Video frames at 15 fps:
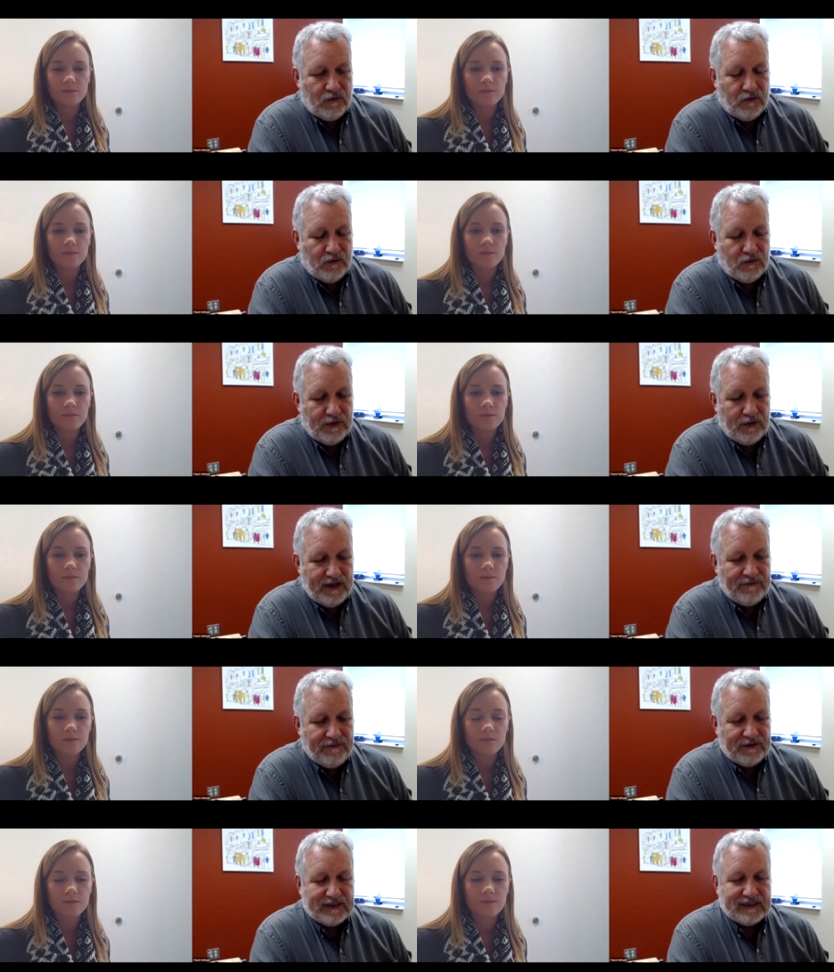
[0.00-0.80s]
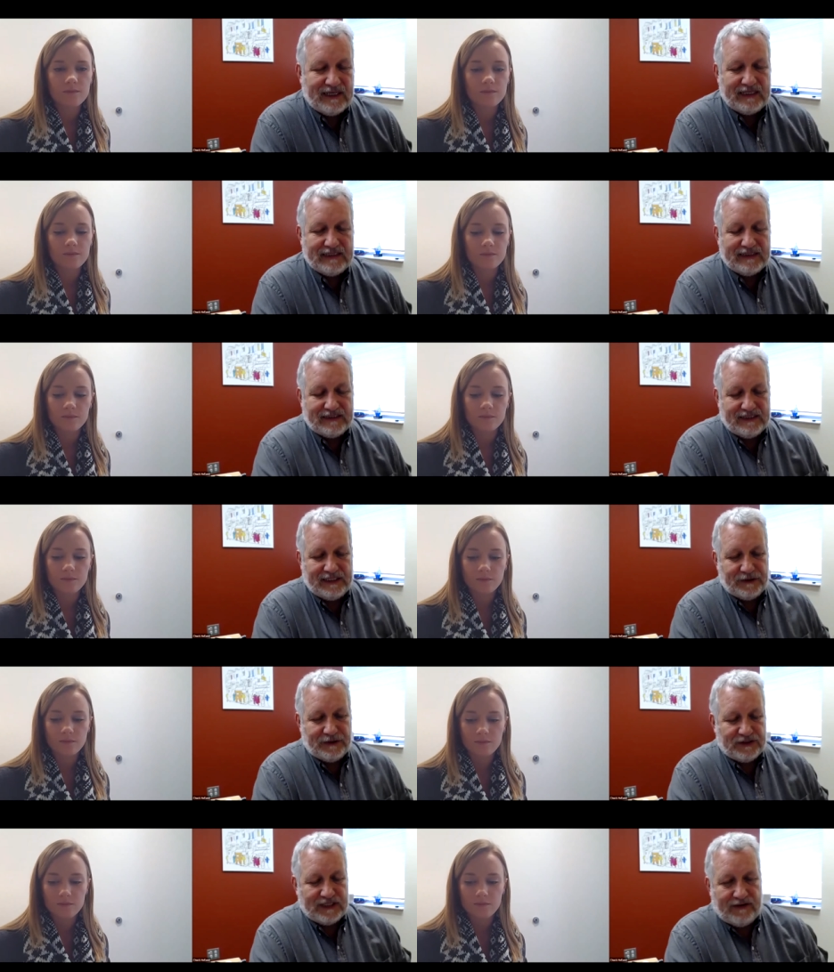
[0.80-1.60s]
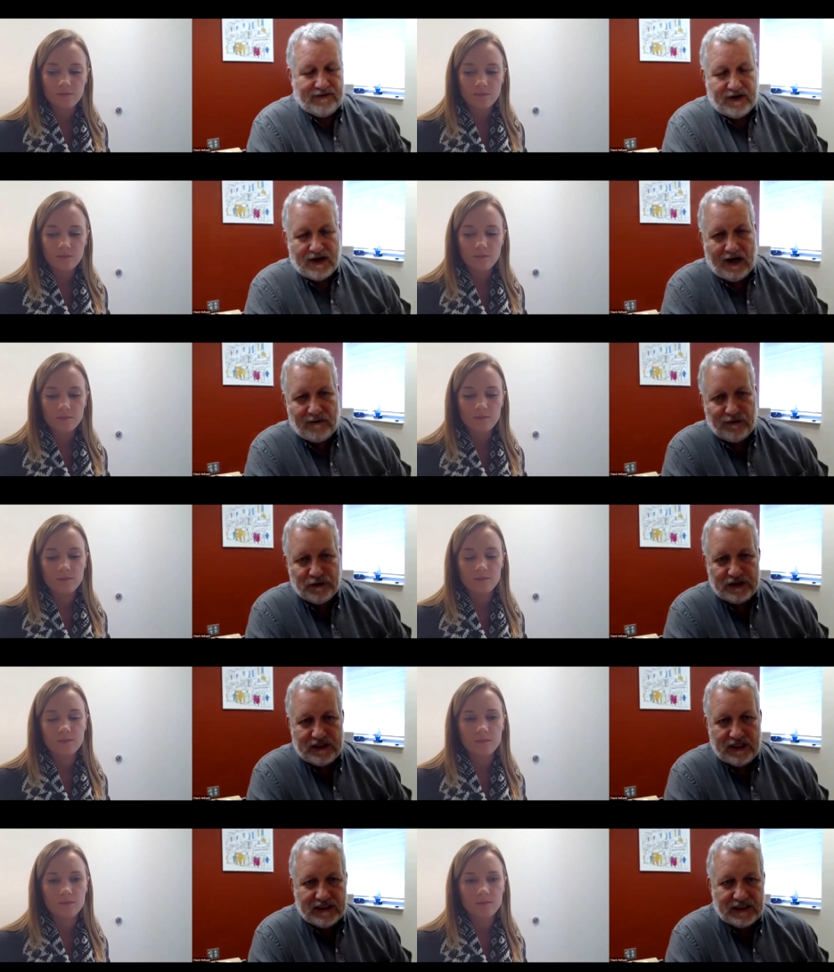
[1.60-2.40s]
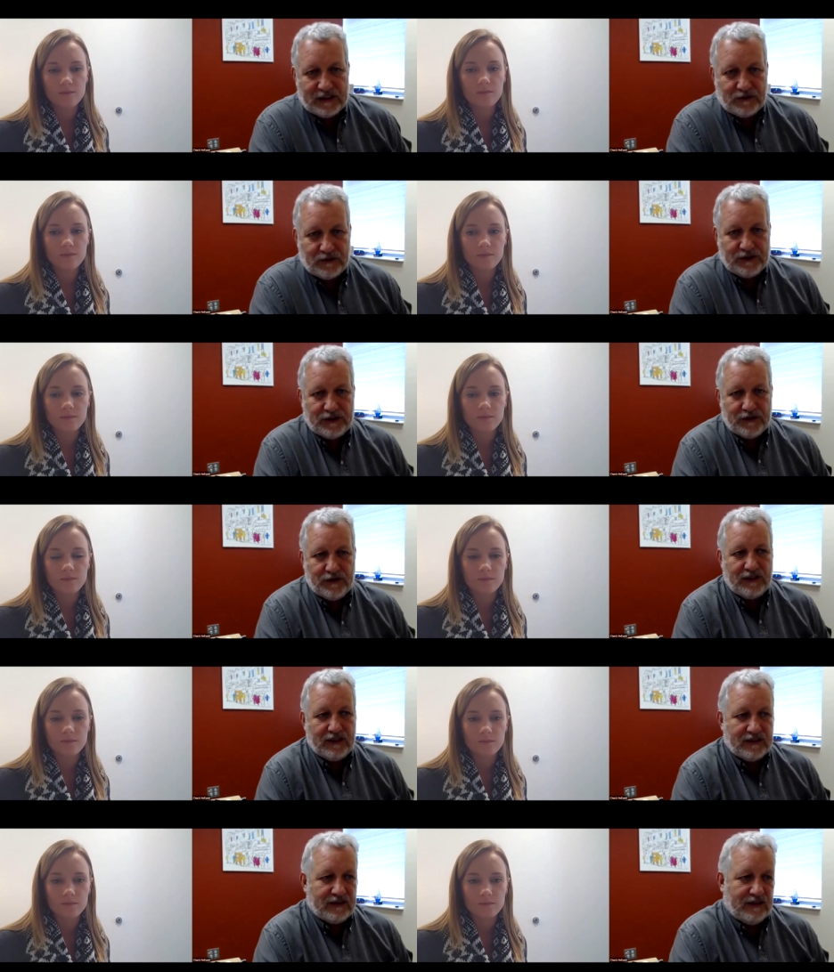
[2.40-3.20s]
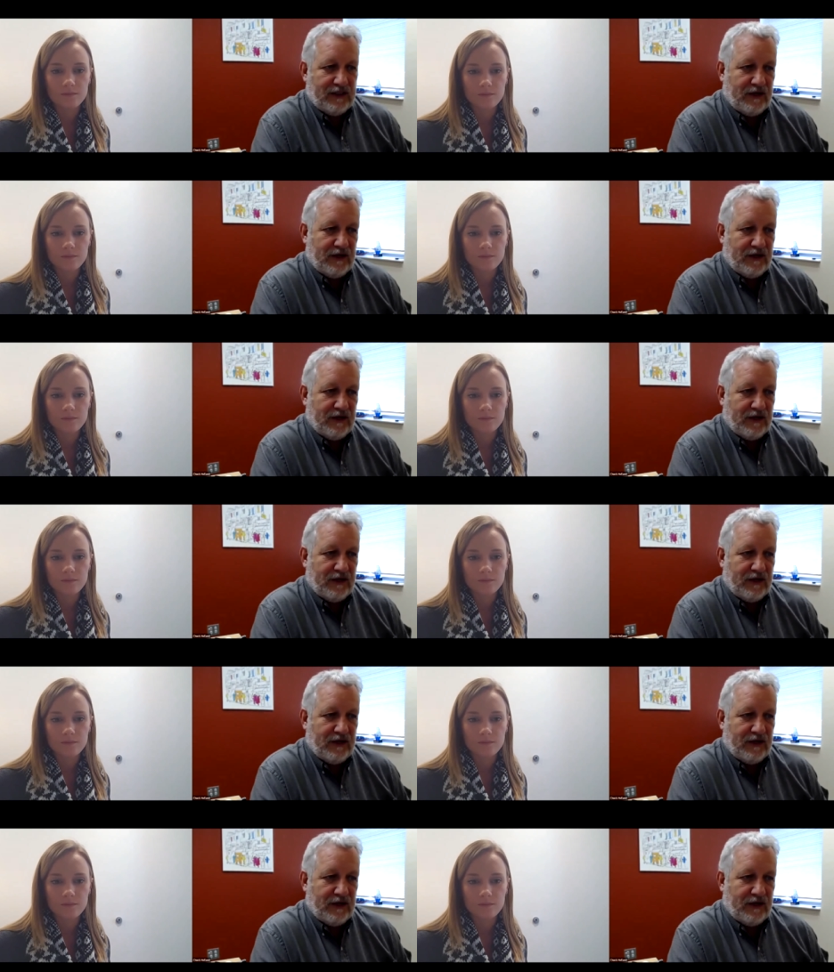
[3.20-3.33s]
Speaker 1: we emphasize teachers having conversations with students.